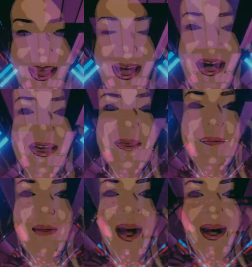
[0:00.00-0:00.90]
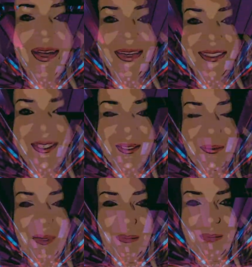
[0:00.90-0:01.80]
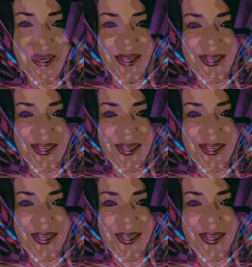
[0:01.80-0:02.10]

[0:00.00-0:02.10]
I am mindless for mere.